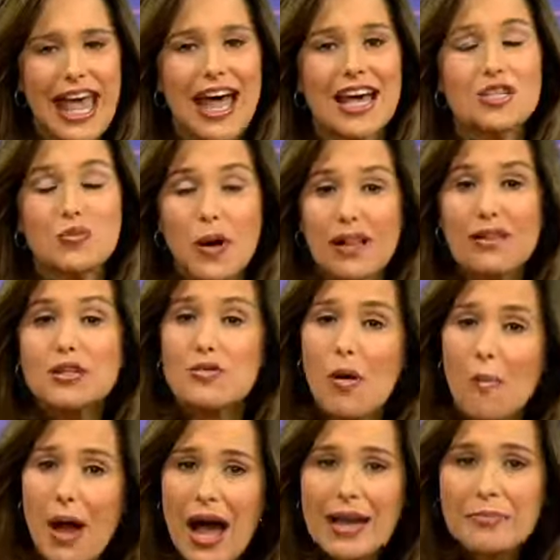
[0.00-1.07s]
as well as
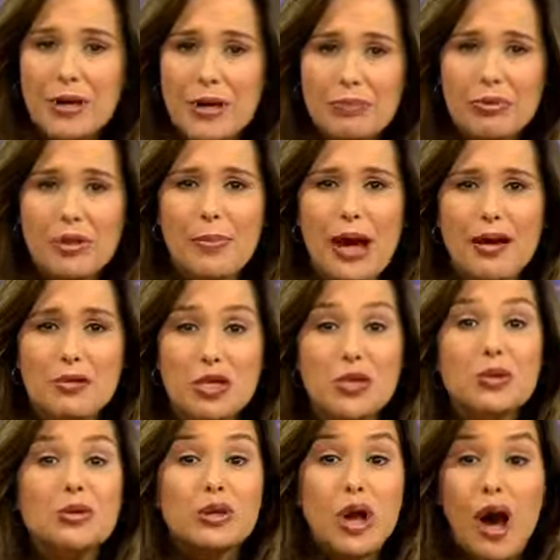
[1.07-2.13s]
remind people about
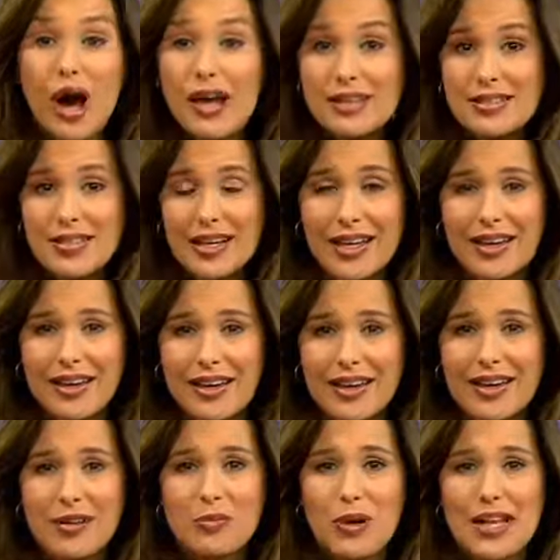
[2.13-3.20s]
new laws that kick
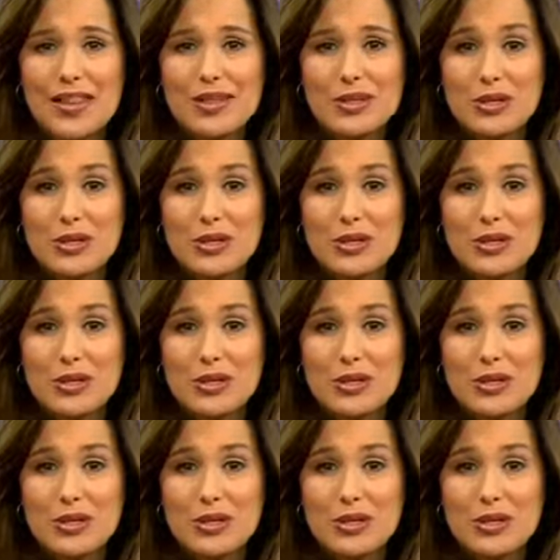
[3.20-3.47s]
in when the